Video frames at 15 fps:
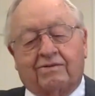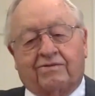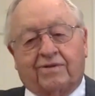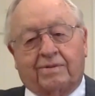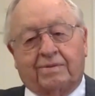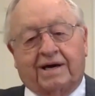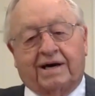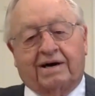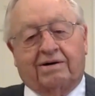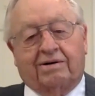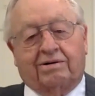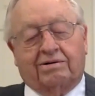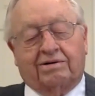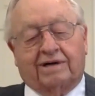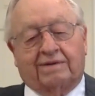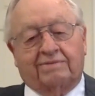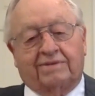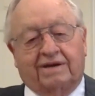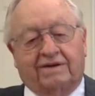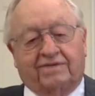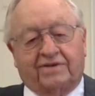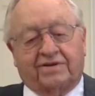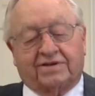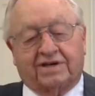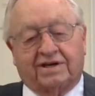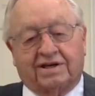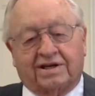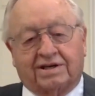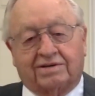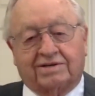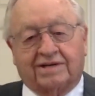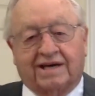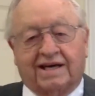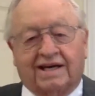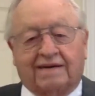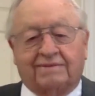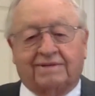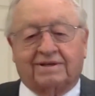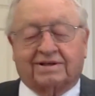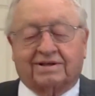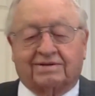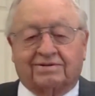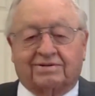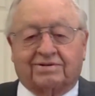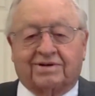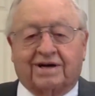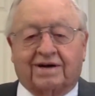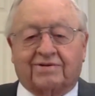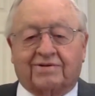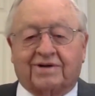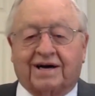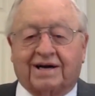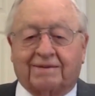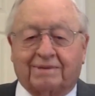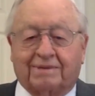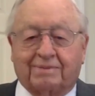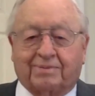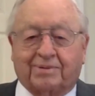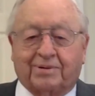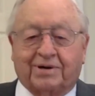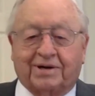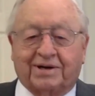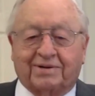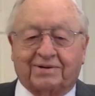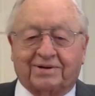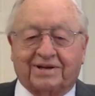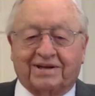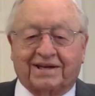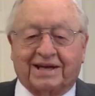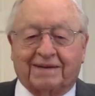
from now on, if the sun go down, I'm just going to not try to be poetic with it.